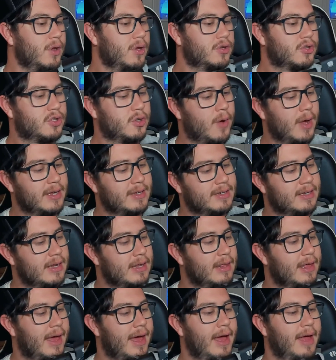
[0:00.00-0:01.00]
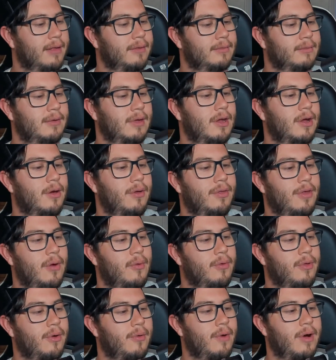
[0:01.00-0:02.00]
So I see that, they're
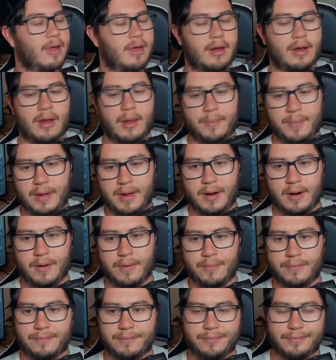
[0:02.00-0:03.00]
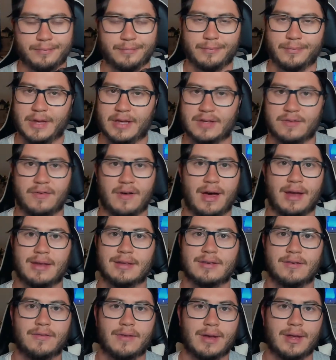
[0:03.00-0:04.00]
running it up here. That's fine.
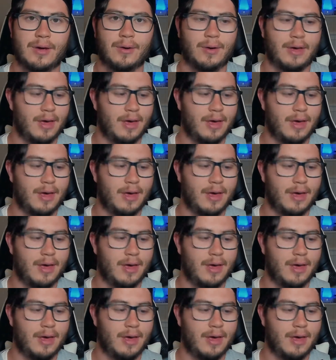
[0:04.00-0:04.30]
It's a video